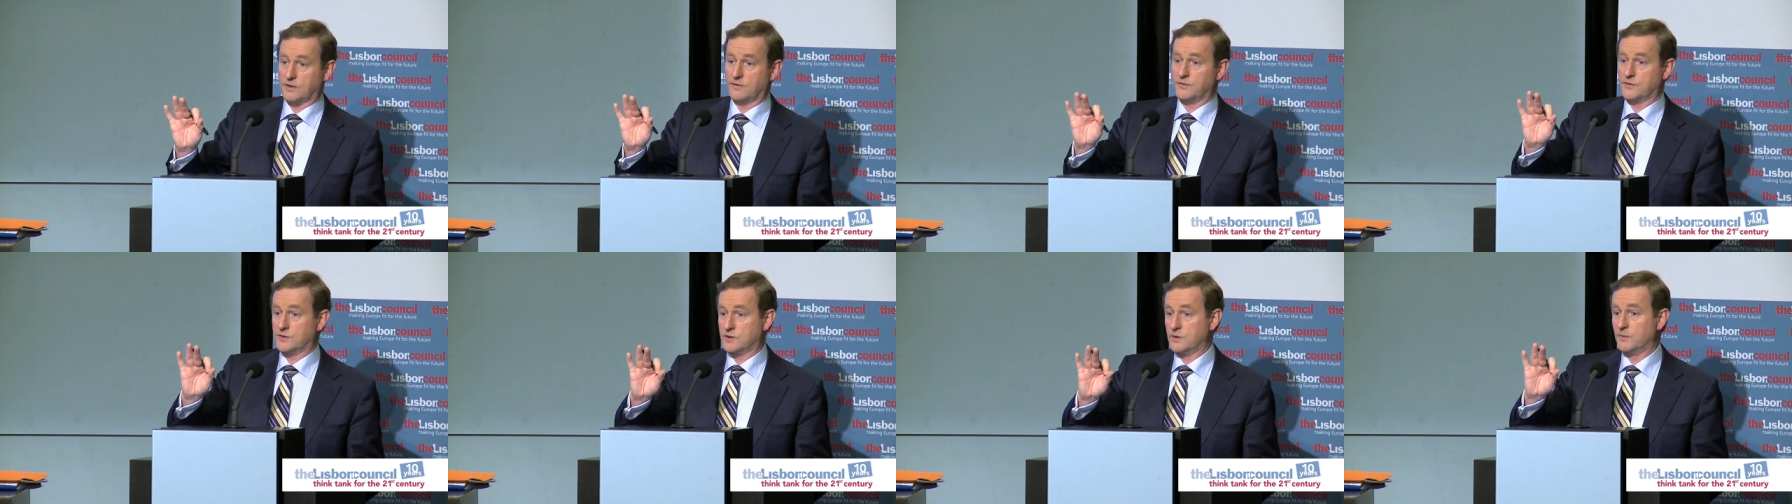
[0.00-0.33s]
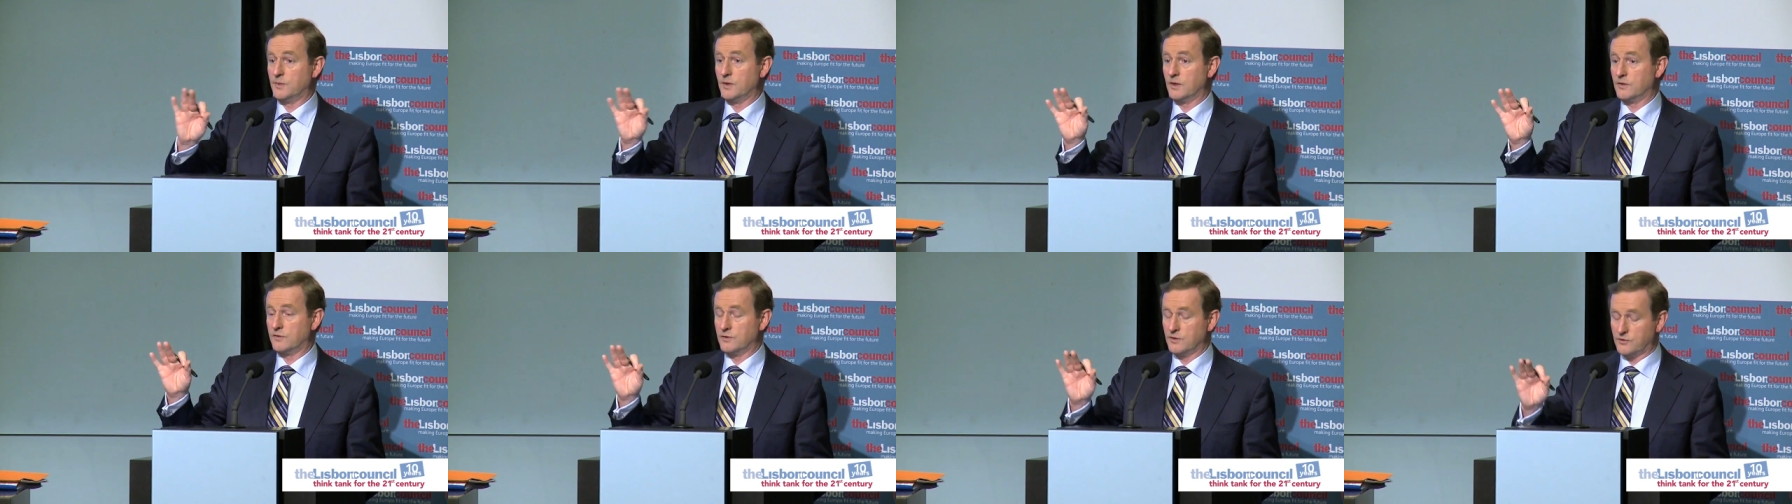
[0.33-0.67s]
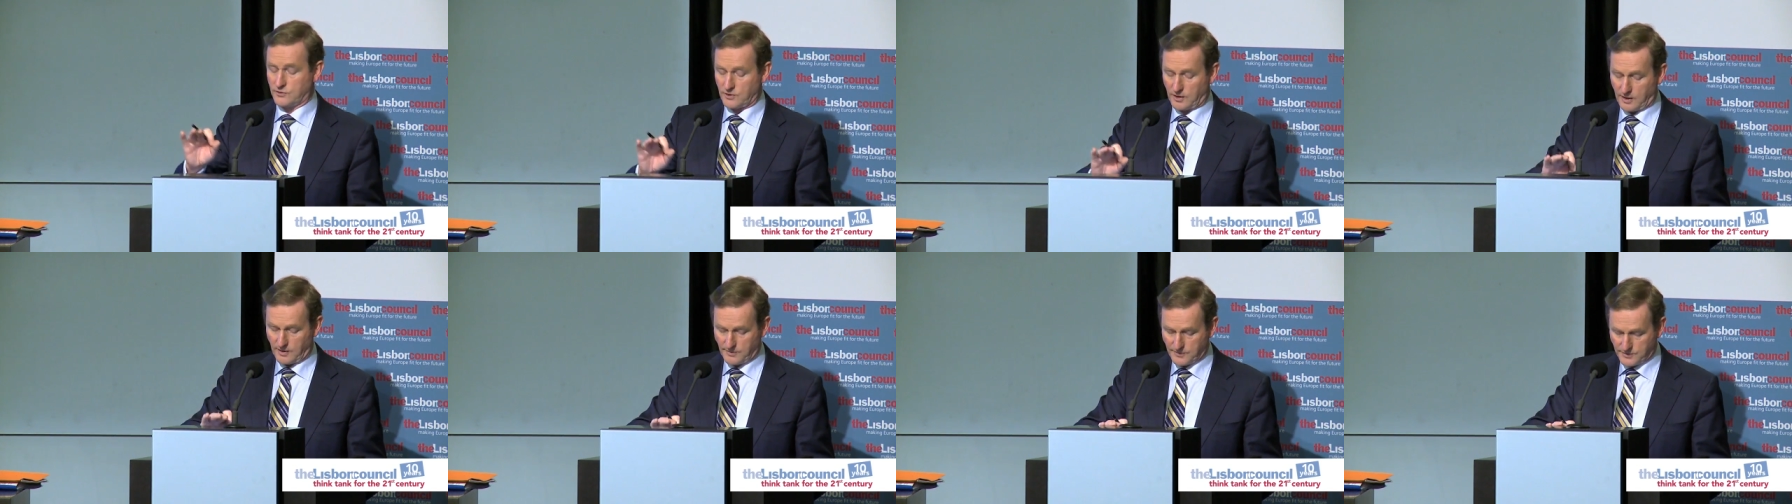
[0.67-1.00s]
of stability,
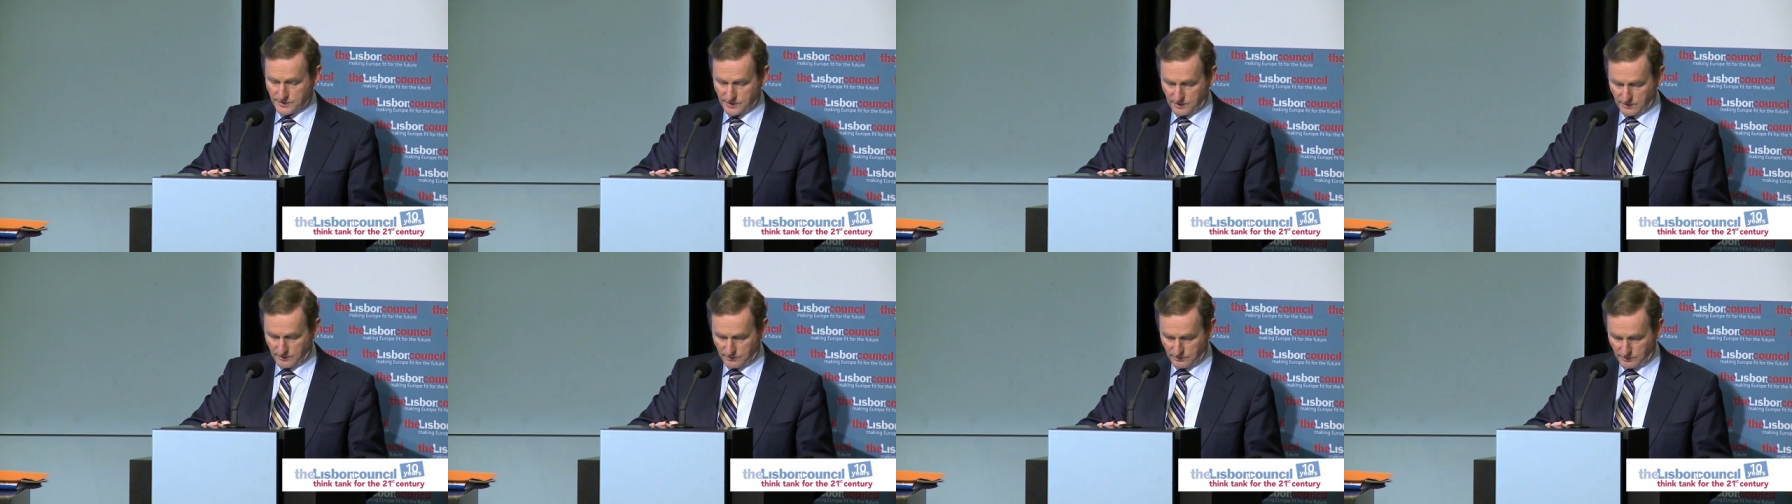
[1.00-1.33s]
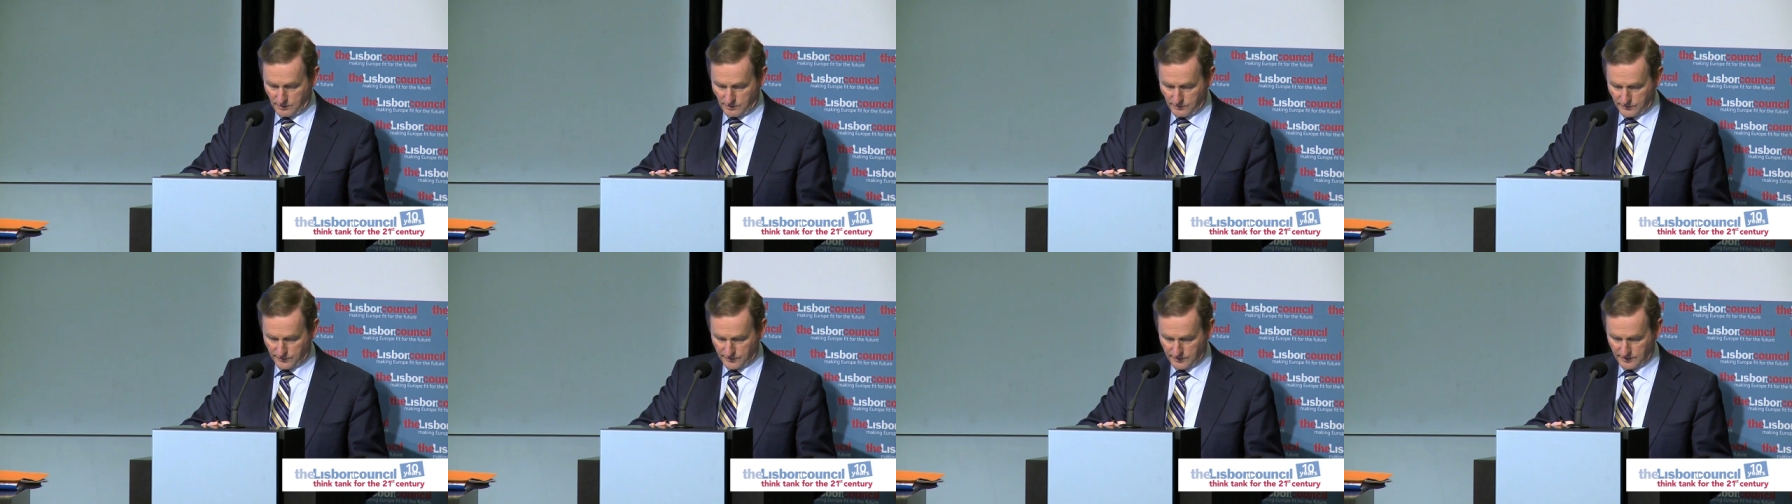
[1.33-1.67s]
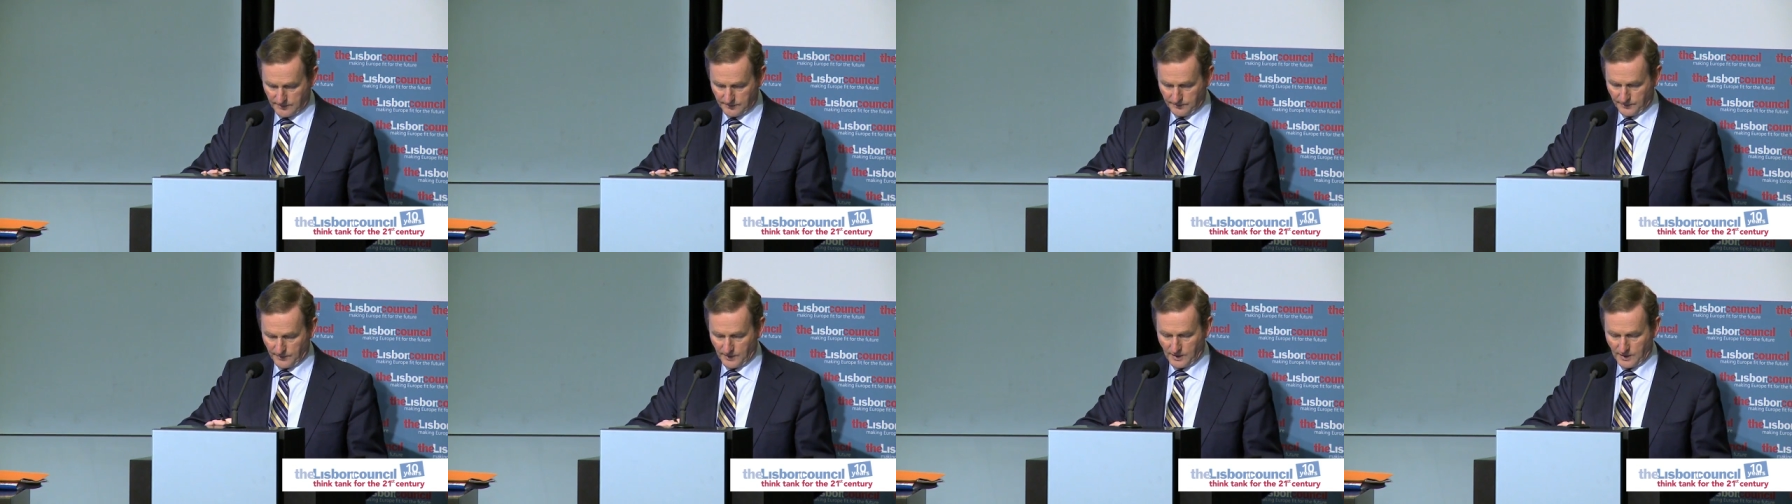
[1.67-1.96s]
jobs and growth.